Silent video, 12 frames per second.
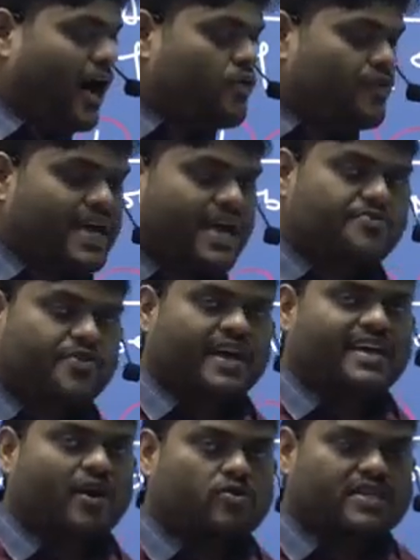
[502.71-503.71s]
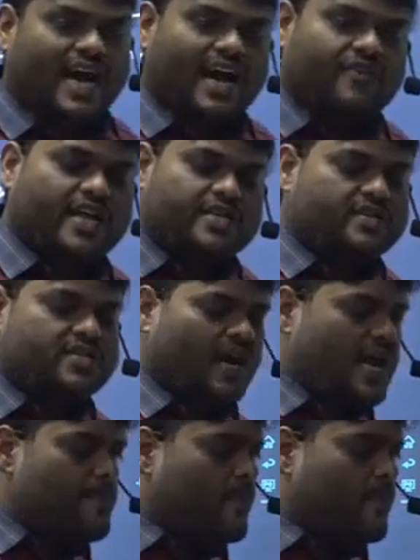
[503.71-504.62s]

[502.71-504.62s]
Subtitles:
we can find out the average with the help of